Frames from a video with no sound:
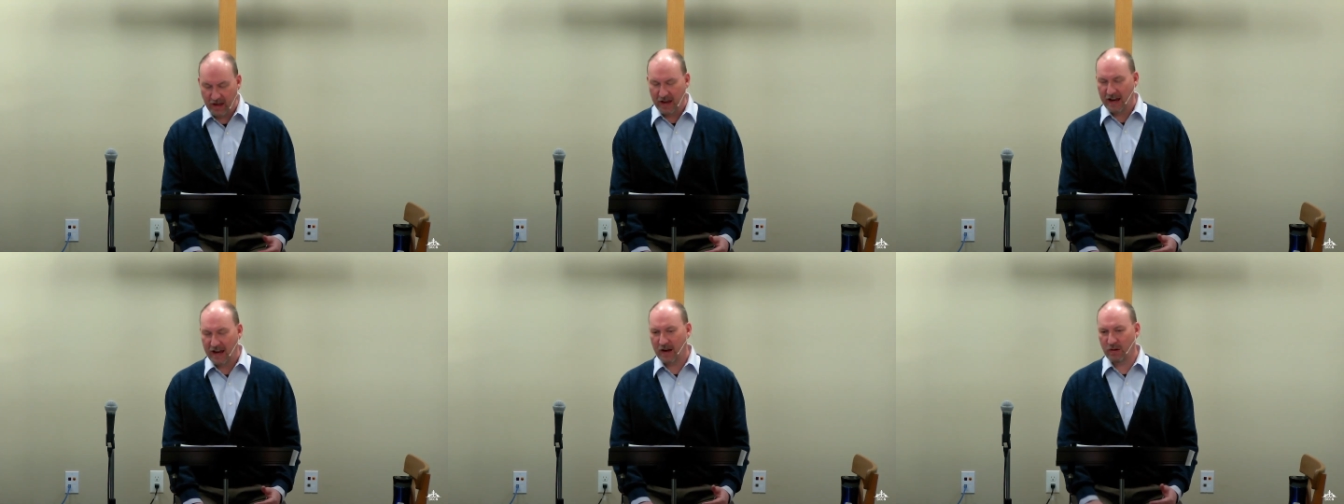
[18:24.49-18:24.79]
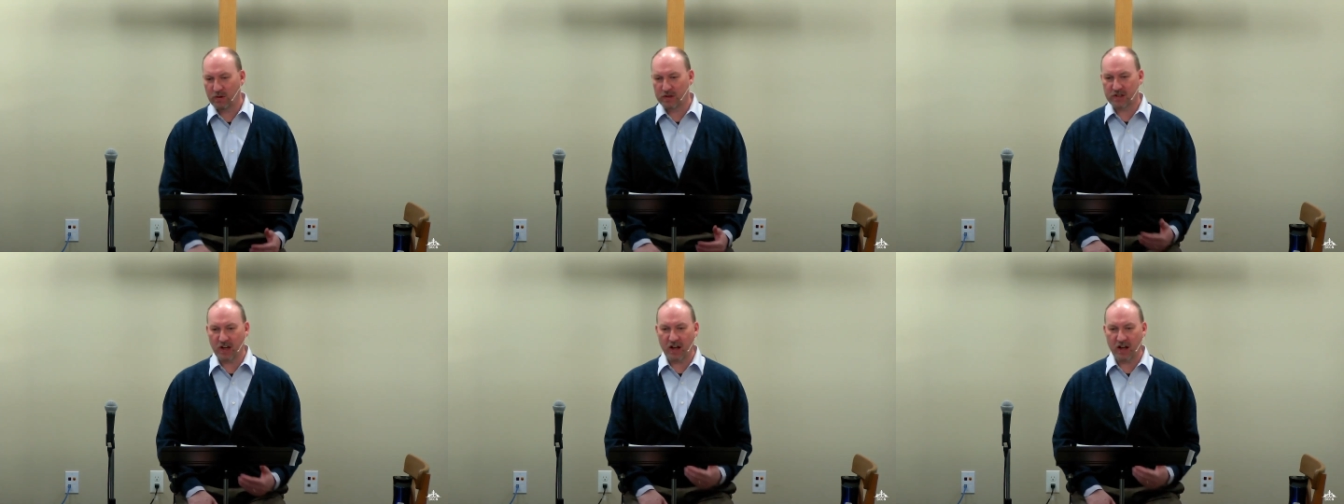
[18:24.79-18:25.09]
It
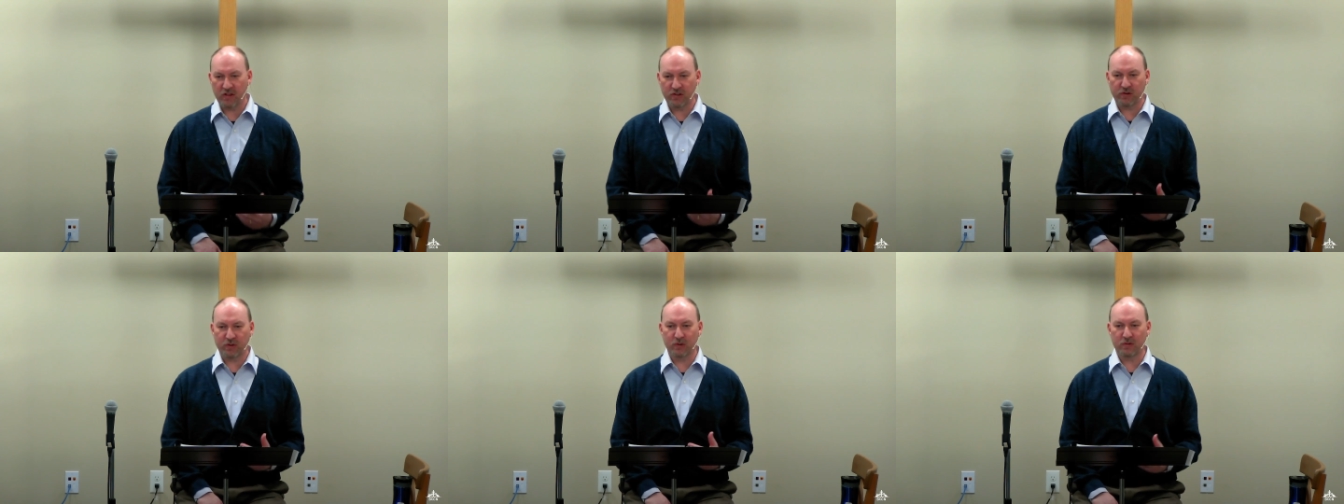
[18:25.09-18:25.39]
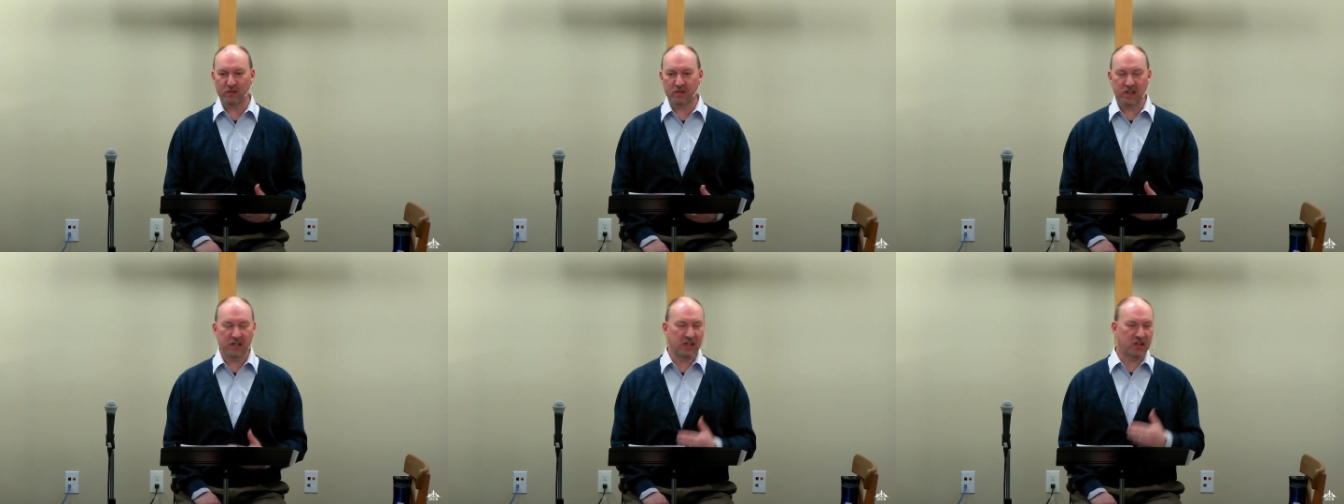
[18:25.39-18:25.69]
was done through
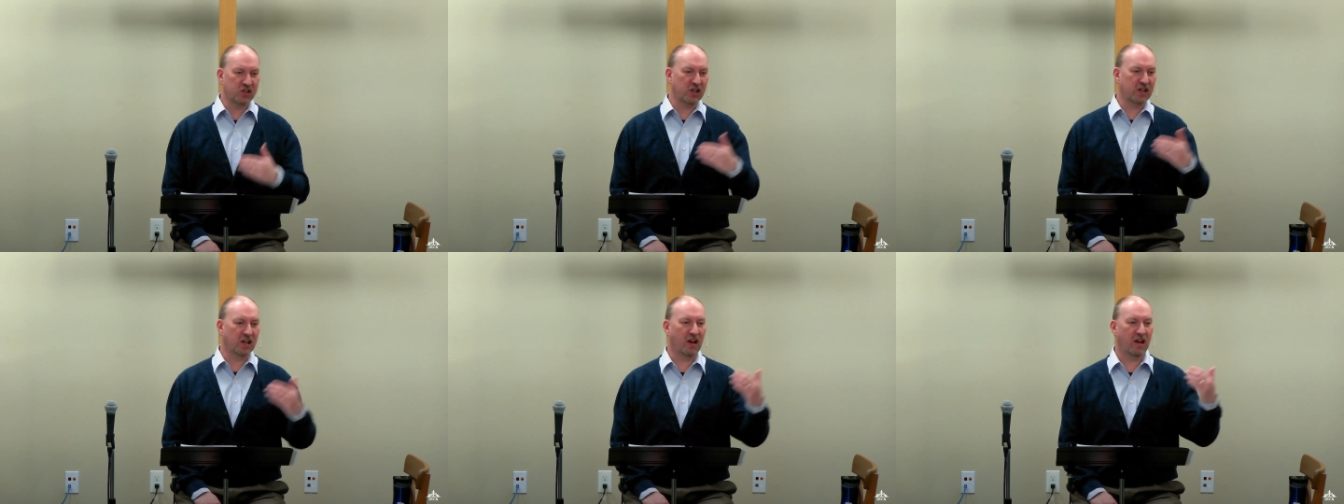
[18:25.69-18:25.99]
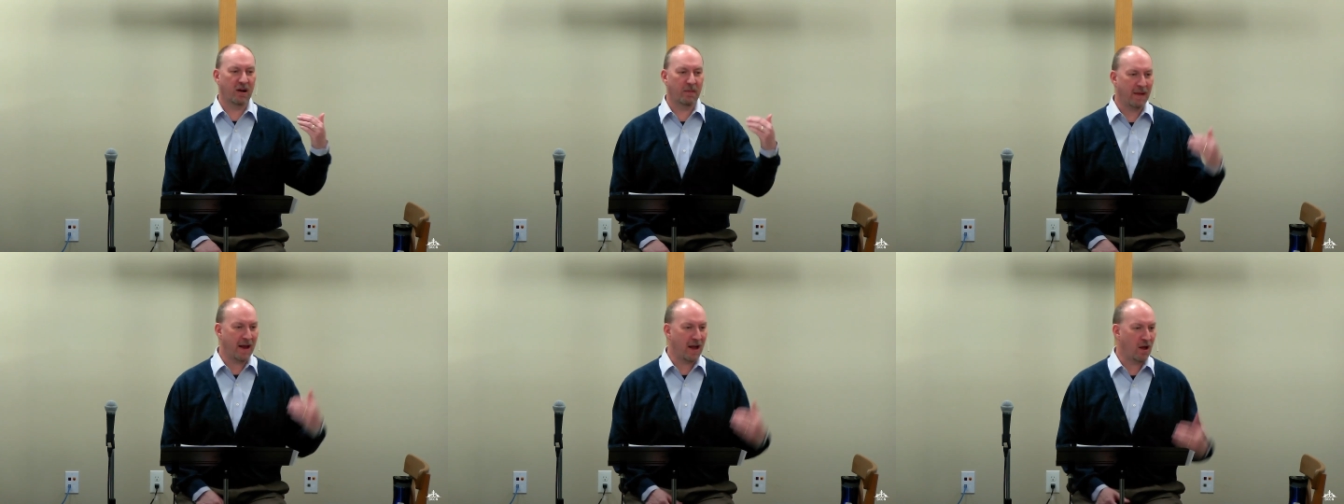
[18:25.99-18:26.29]
teaching on a
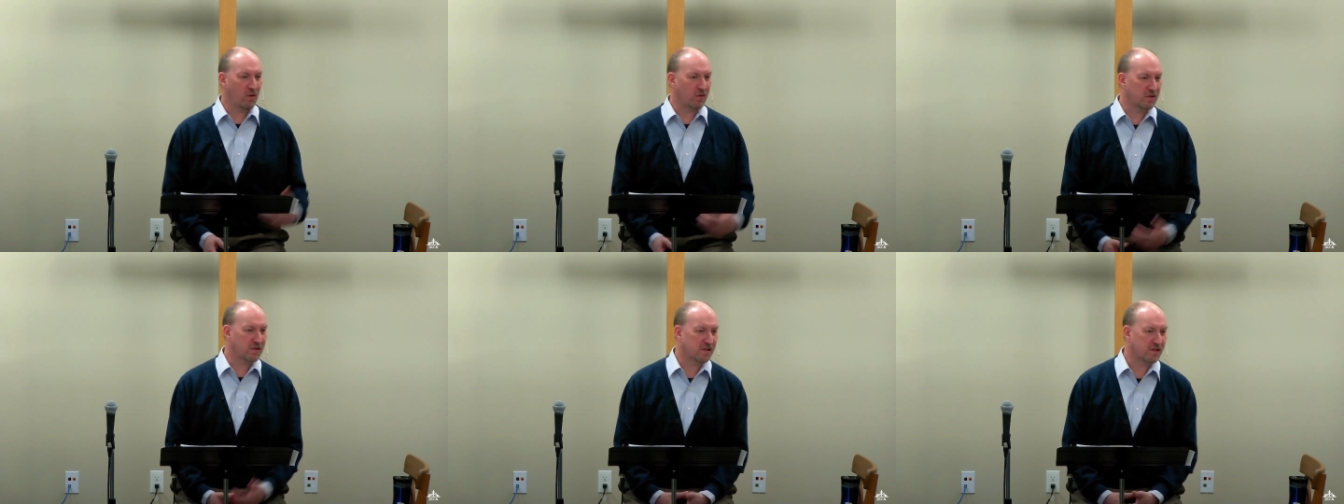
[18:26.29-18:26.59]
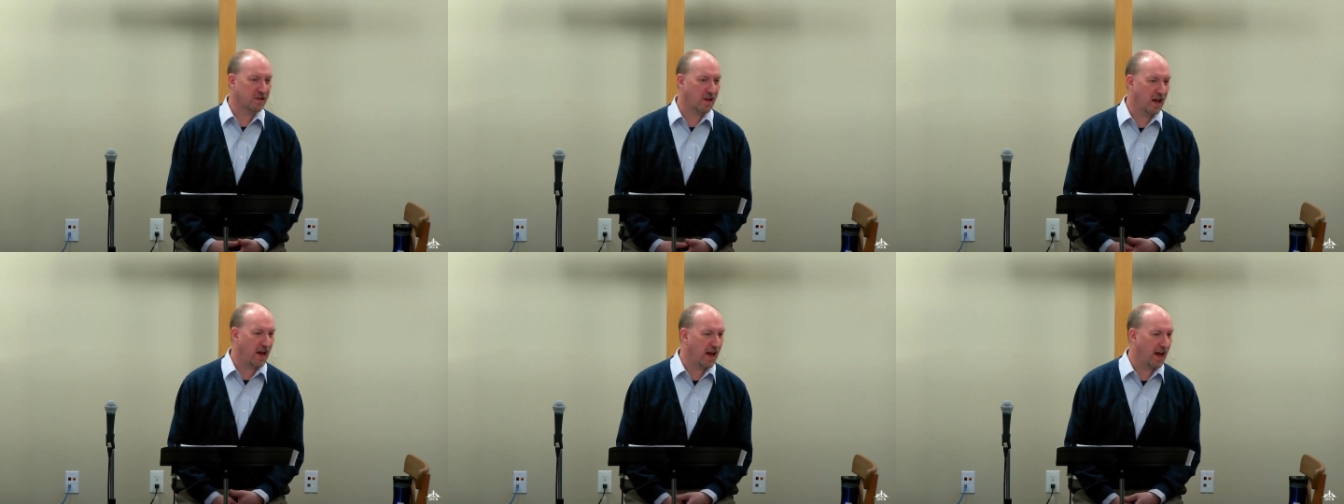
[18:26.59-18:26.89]

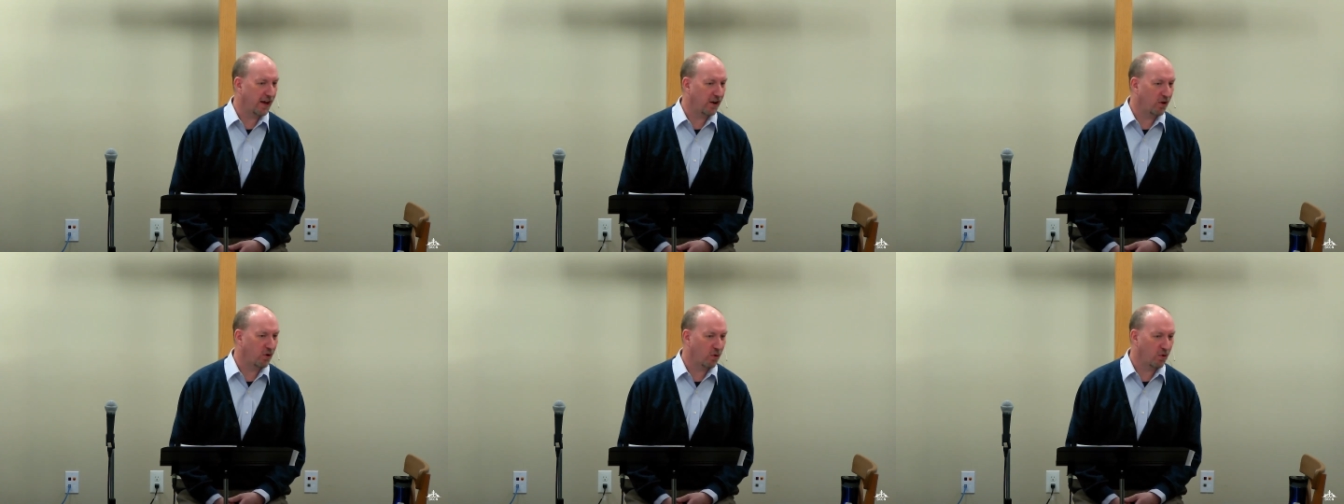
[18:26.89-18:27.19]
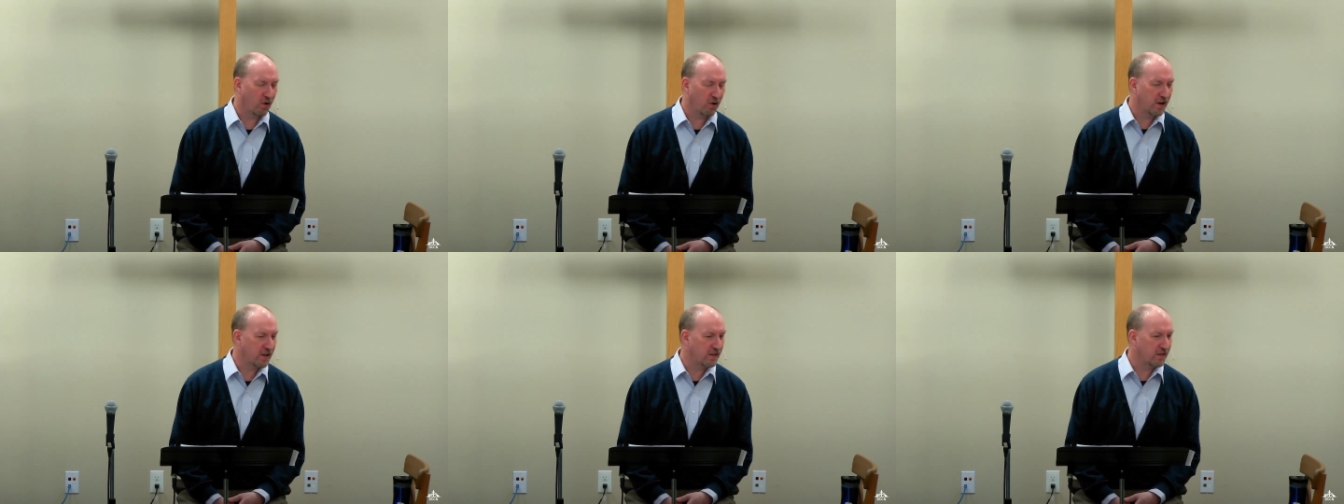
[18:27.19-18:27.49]
mountainside
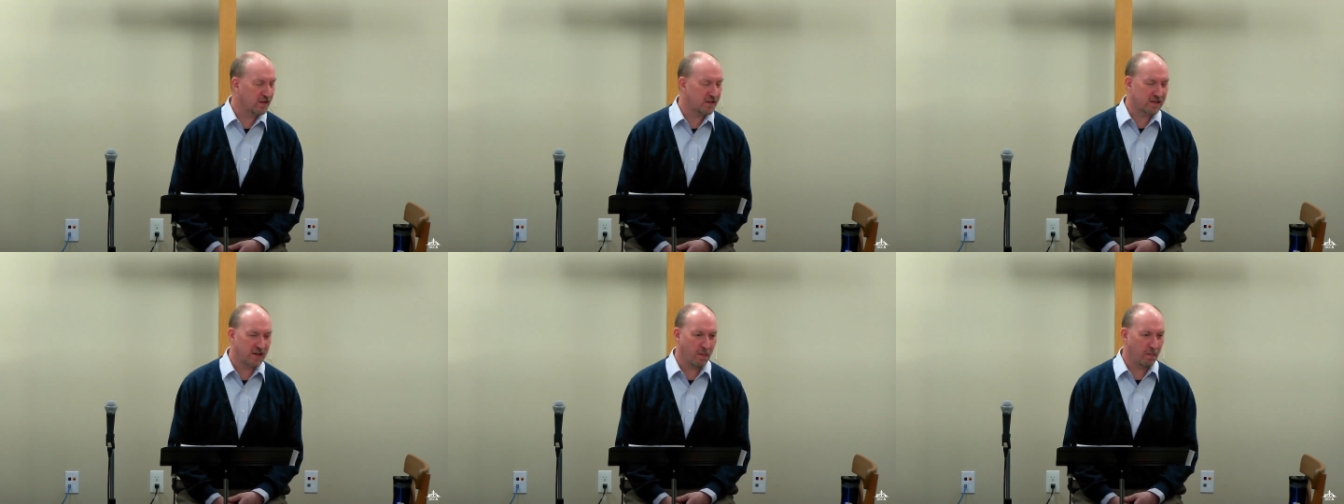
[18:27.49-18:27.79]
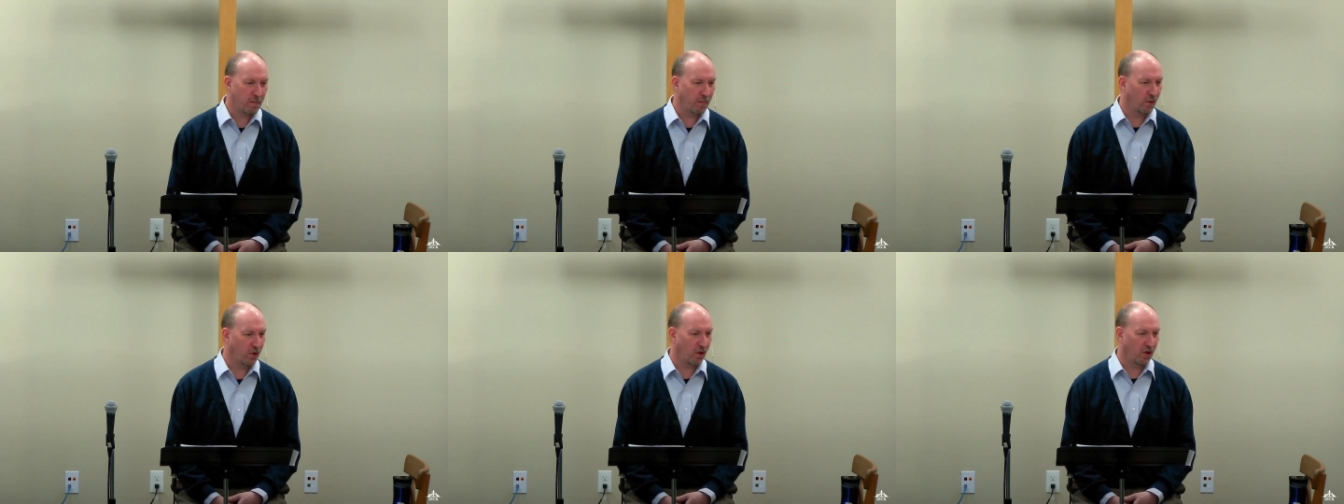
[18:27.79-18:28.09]
or in the
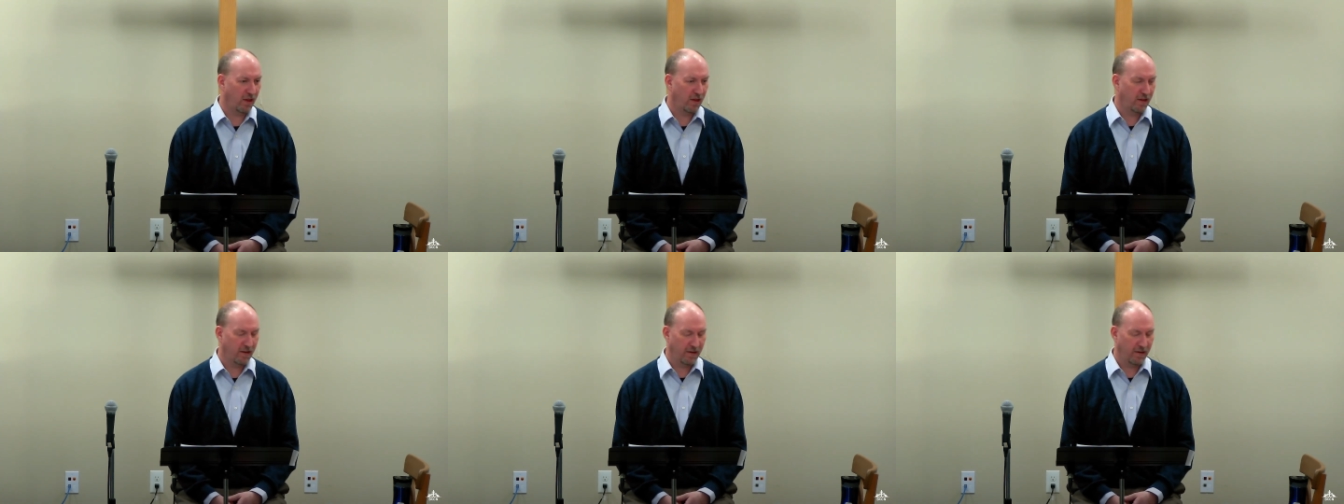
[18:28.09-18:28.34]
temple